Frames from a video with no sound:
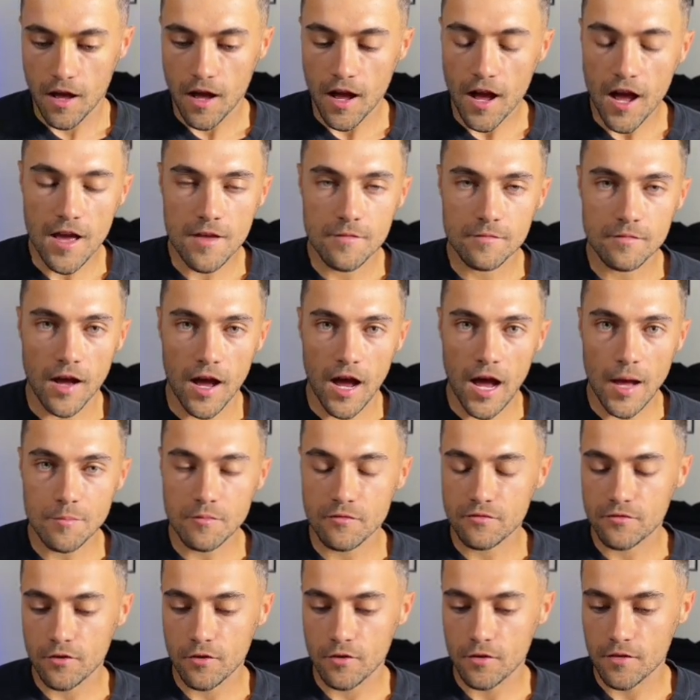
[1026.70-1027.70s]
I
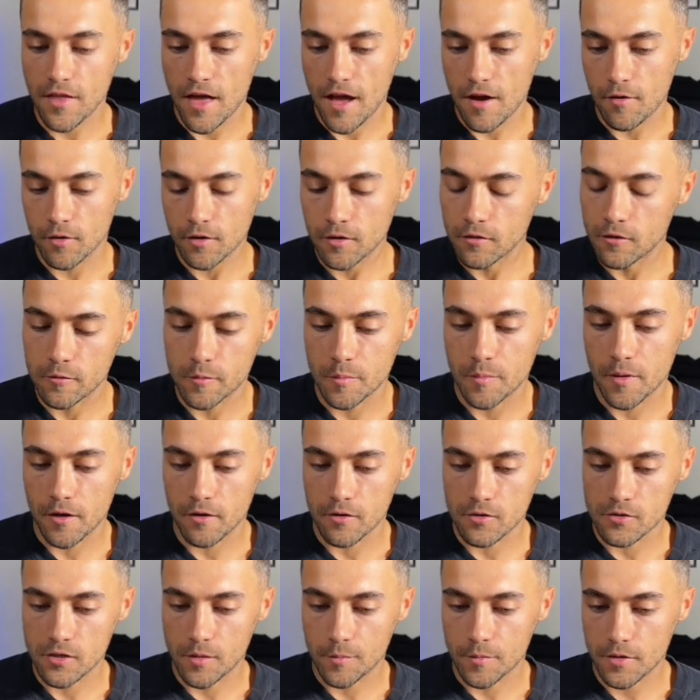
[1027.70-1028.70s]
prefer that one a little bit
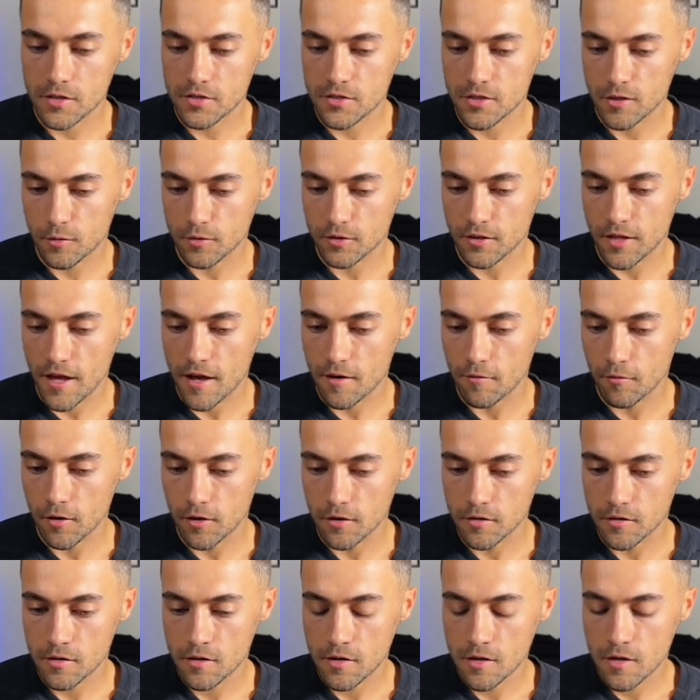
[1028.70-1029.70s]
better, so I'm gonna stick with that
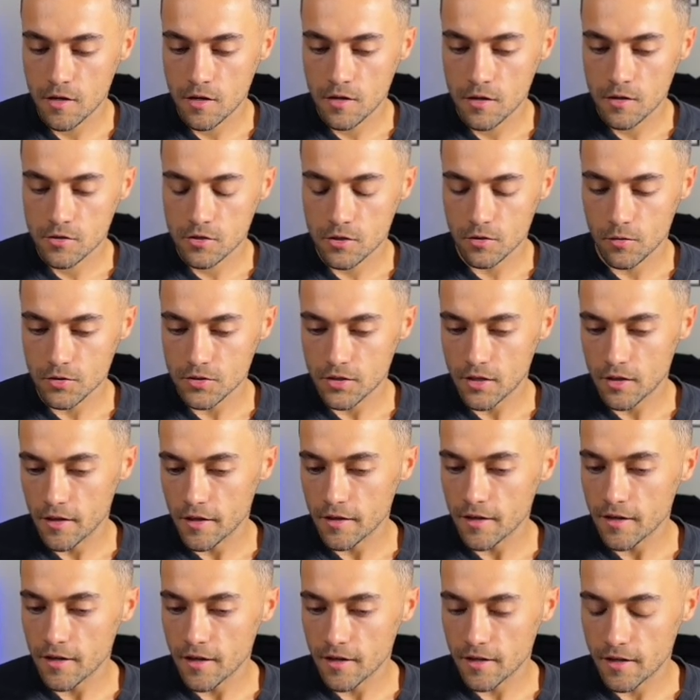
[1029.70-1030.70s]
one. So once I
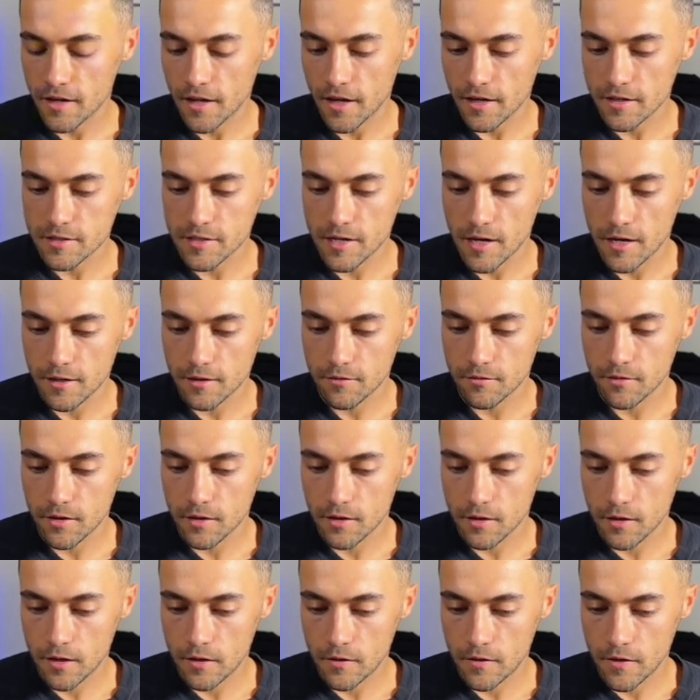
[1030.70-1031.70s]
like it, I can X out of
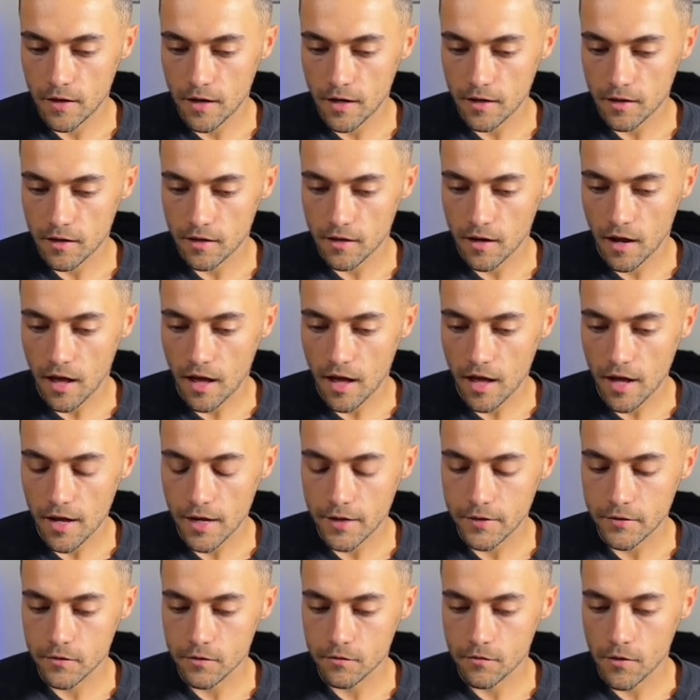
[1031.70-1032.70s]
it, and then I can
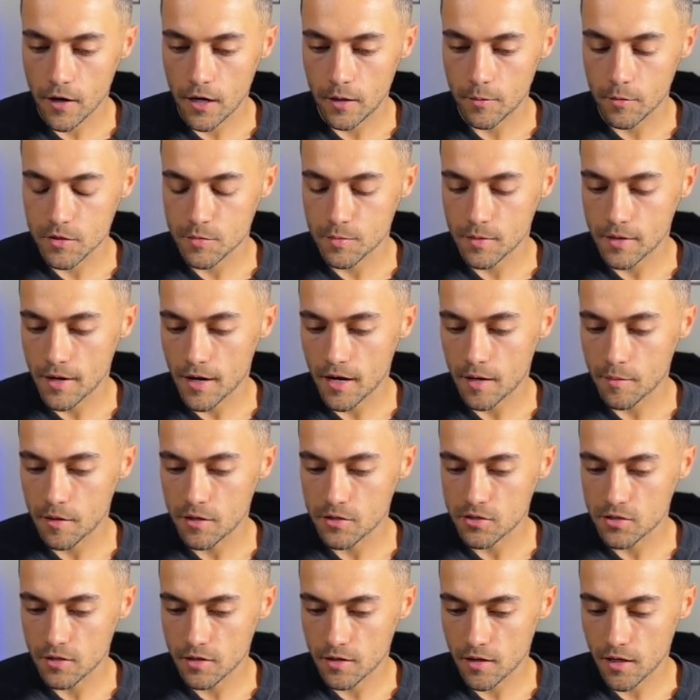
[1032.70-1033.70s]
hide the variable speed
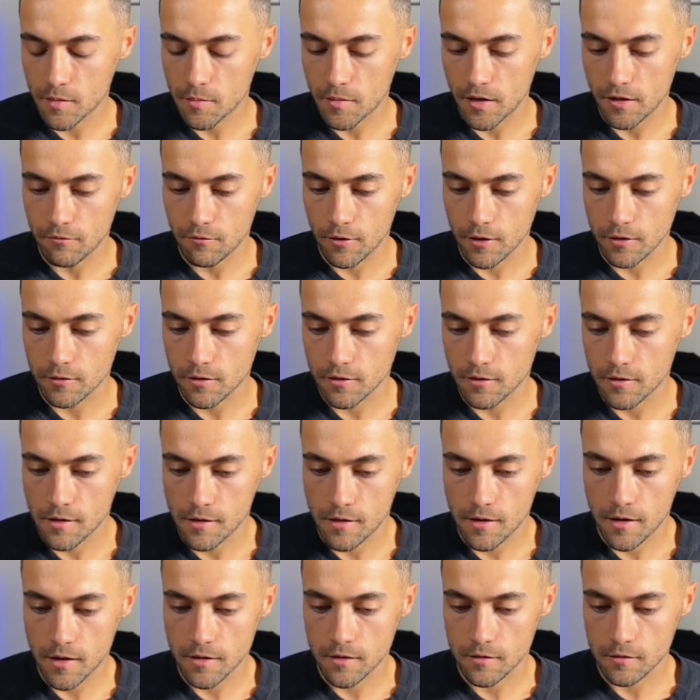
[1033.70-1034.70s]
animation again by right-clicking
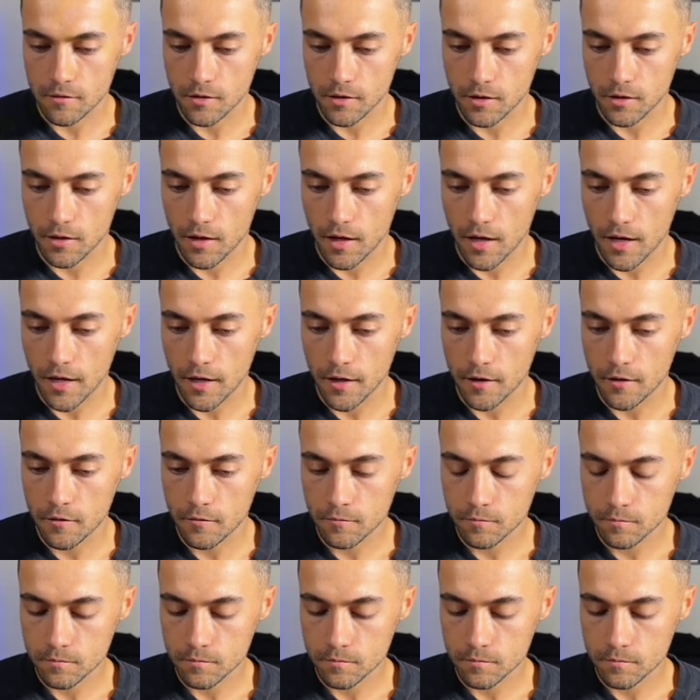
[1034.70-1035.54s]
again and clicking hide.